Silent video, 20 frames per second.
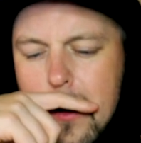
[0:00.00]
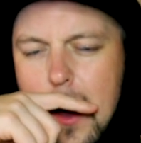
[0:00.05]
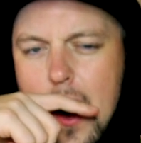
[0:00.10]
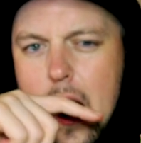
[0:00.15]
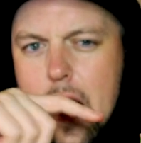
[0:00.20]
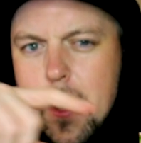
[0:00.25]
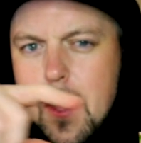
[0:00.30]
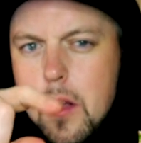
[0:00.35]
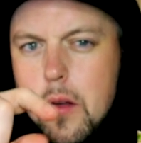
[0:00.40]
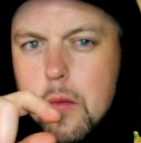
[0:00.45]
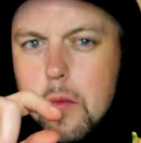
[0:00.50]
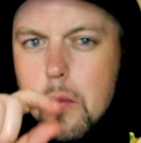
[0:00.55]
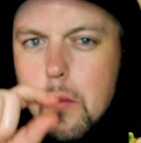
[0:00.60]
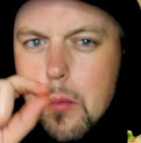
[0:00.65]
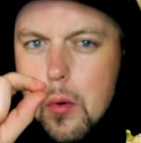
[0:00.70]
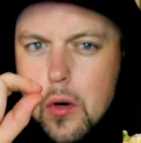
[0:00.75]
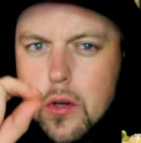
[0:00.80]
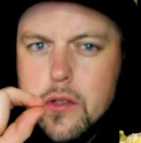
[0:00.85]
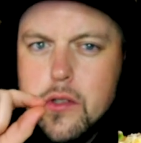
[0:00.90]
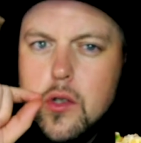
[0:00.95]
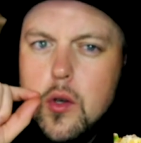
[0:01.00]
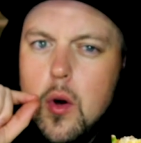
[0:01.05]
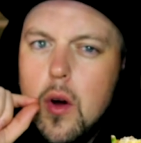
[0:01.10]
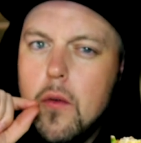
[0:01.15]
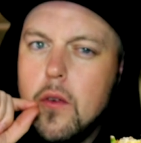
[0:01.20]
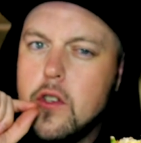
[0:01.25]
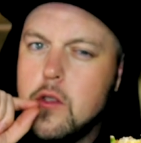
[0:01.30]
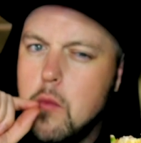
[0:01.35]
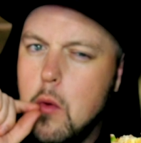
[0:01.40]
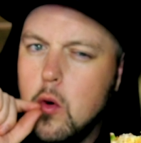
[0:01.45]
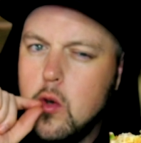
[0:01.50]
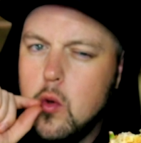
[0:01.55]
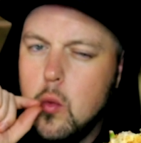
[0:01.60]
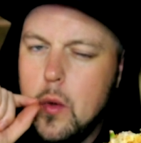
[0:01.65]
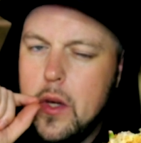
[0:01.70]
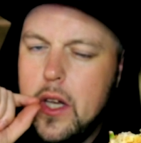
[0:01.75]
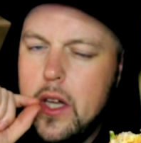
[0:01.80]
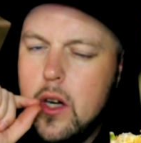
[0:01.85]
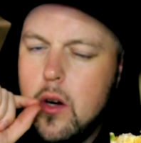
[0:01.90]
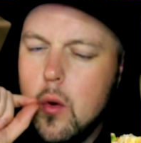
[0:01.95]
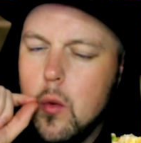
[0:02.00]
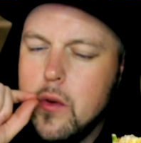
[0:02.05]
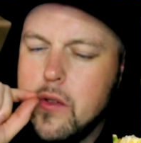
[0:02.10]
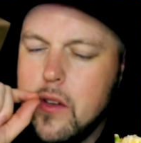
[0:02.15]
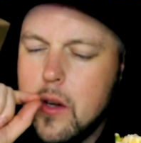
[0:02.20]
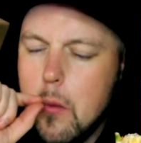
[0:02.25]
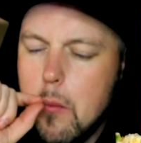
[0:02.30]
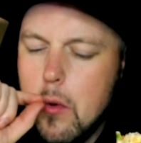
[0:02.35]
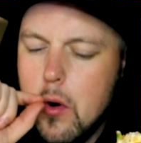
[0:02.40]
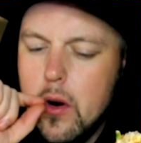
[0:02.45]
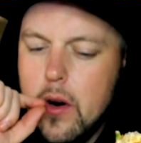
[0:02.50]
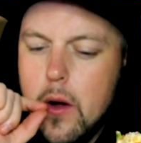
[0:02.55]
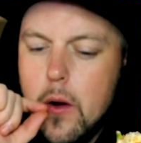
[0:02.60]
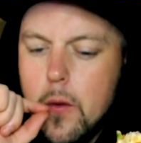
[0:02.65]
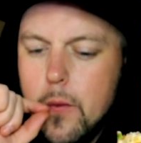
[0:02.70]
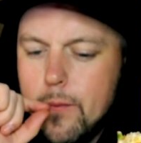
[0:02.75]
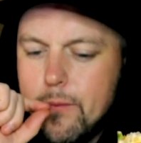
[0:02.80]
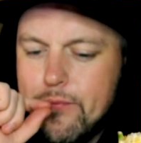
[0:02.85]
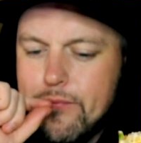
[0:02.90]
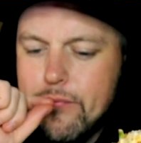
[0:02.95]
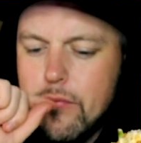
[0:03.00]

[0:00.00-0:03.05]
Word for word: Any person who ever smoked weed or was like a burnout,